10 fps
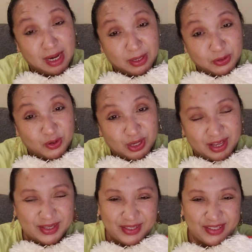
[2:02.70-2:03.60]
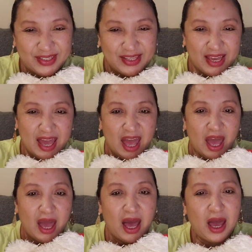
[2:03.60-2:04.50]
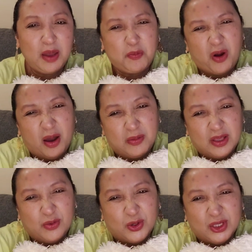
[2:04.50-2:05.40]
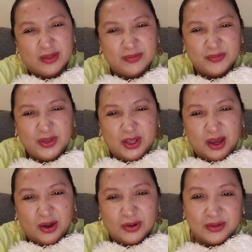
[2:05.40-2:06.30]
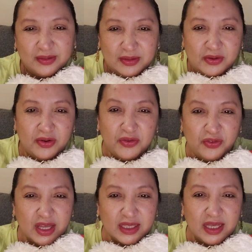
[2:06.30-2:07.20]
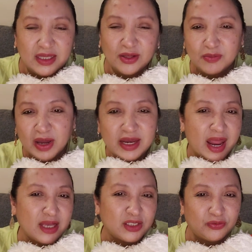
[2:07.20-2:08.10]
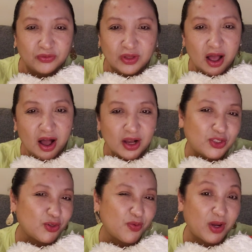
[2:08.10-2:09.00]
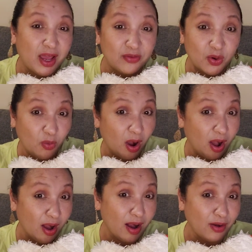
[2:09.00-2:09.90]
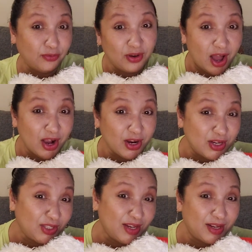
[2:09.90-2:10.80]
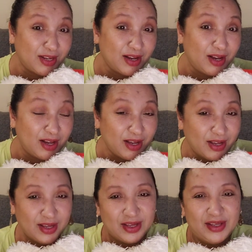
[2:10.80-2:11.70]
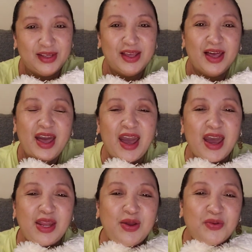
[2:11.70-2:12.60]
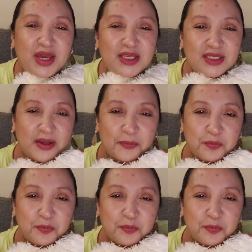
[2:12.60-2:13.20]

lang yun. I probably would, you know, reveal it on my next vlogs or whatever. Wow, vlogger talaga! Anyways,